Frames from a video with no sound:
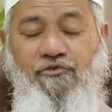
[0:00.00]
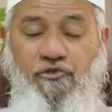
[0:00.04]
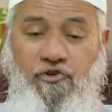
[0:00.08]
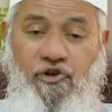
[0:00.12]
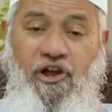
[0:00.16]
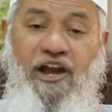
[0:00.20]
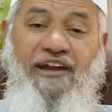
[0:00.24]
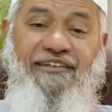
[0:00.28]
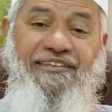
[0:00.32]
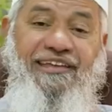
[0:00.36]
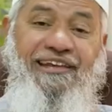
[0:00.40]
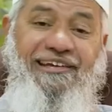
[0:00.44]
So
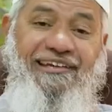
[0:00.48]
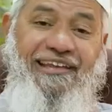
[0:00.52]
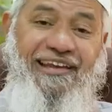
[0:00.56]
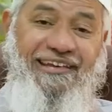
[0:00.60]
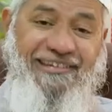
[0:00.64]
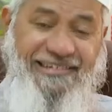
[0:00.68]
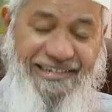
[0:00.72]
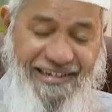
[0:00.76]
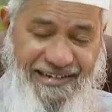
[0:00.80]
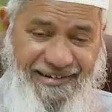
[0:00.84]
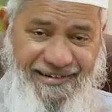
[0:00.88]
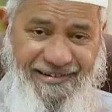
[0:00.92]
you had the
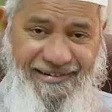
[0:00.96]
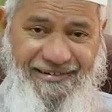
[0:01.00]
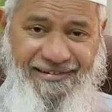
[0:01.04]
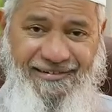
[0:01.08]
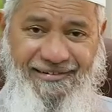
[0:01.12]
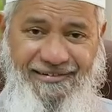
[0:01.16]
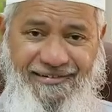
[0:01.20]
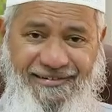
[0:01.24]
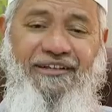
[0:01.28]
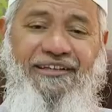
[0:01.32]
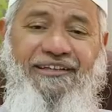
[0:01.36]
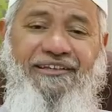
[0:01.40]
intention.
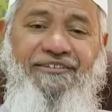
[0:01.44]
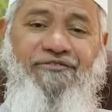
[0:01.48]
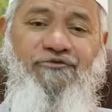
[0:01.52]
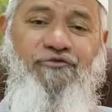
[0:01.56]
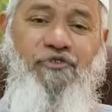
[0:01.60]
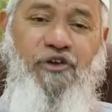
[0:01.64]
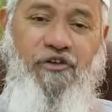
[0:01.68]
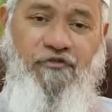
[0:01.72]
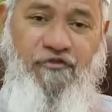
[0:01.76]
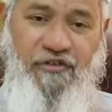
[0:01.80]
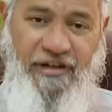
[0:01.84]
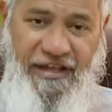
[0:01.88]

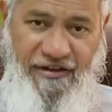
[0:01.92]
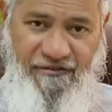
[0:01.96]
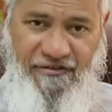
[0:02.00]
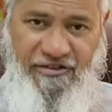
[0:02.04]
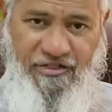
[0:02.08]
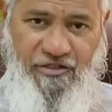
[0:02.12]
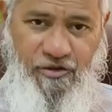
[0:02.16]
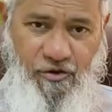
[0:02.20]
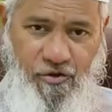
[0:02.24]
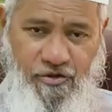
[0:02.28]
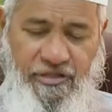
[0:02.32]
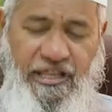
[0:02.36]
So if you're
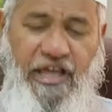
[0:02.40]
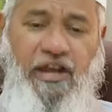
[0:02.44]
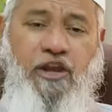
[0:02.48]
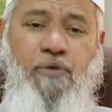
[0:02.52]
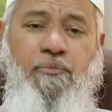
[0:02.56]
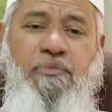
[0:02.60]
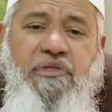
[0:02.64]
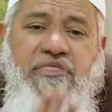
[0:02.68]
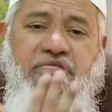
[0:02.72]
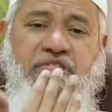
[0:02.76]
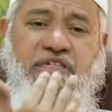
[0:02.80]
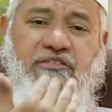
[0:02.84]
given the oath and
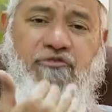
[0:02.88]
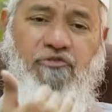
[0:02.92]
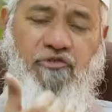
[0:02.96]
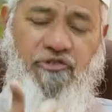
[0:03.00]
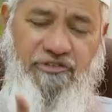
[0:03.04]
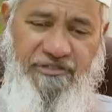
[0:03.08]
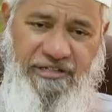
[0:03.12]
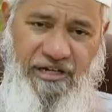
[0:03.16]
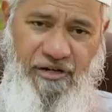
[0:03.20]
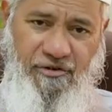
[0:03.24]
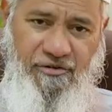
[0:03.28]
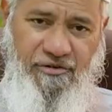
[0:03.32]
your business
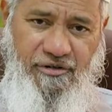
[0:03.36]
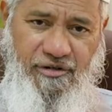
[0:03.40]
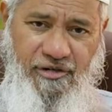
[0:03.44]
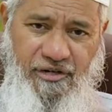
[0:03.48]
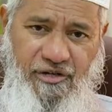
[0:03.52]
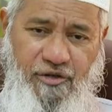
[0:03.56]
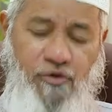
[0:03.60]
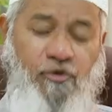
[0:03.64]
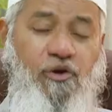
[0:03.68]
goes down,